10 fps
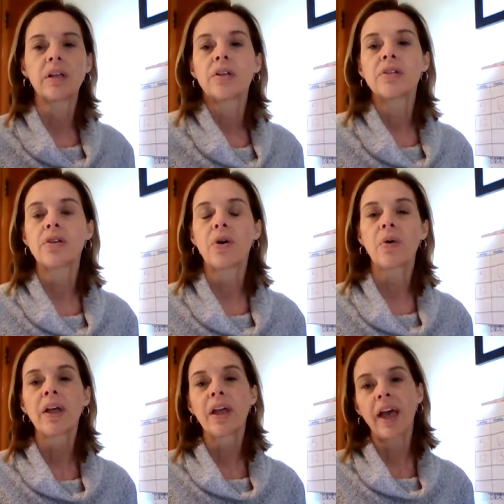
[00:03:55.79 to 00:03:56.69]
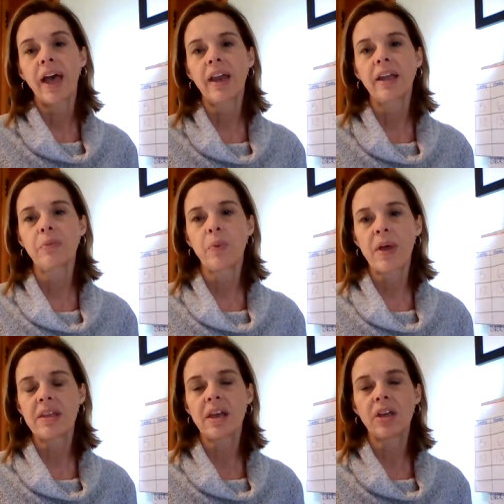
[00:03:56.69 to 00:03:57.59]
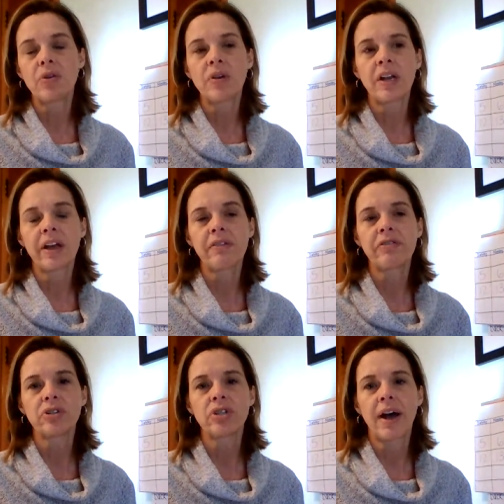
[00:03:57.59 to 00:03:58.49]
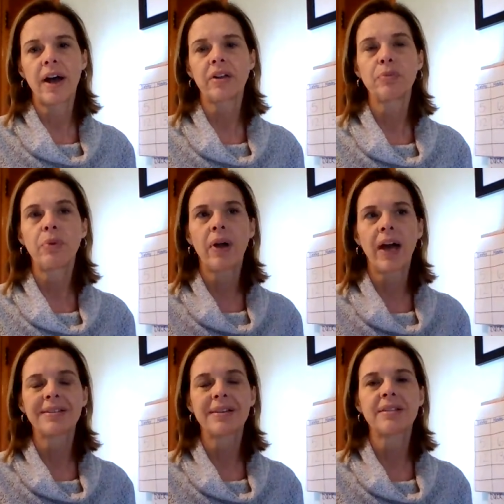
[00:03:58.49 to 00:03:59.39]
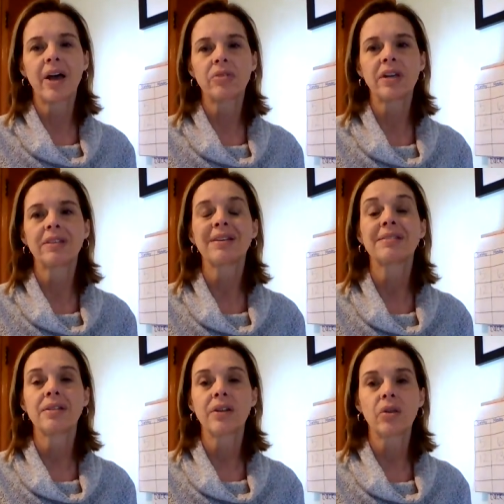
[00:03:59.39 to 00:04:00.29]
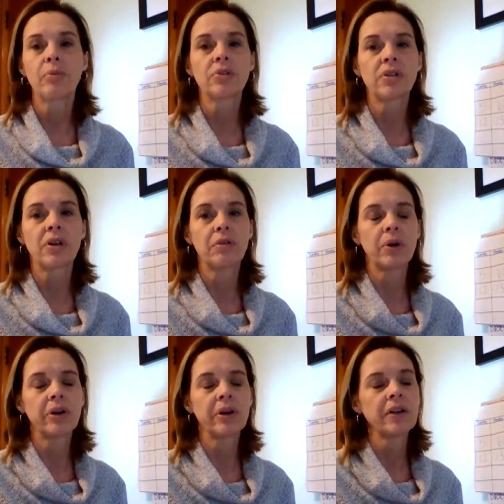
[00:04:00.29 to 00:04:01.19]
So any way that you can have your child practice counting the syllables of a word,